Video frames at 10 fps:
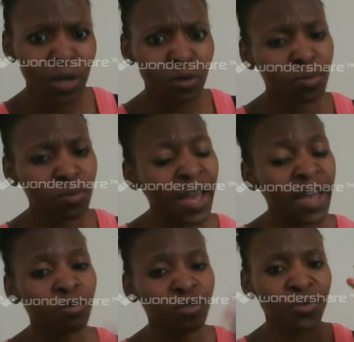will be
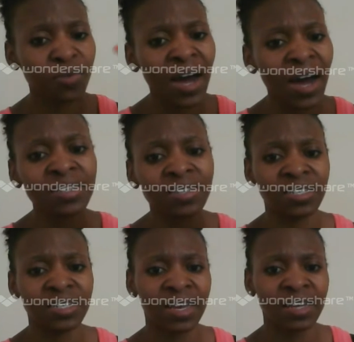able to
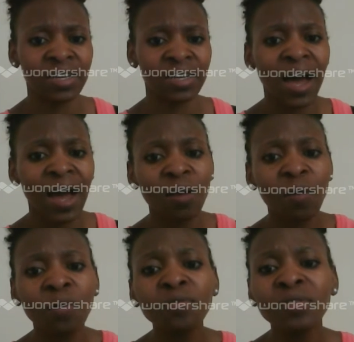understand,
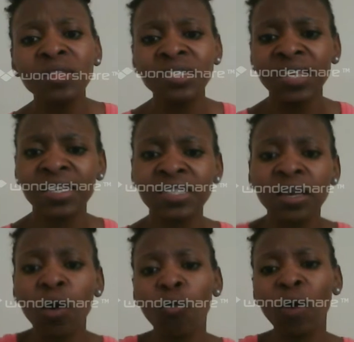along with the saints,
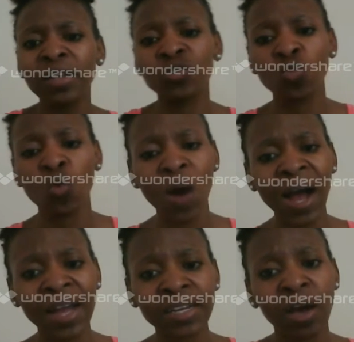what is
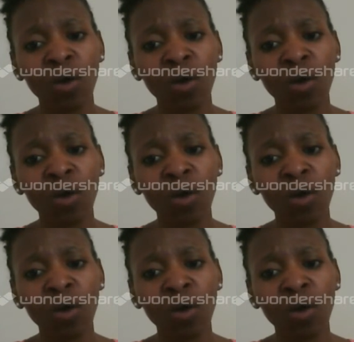wide,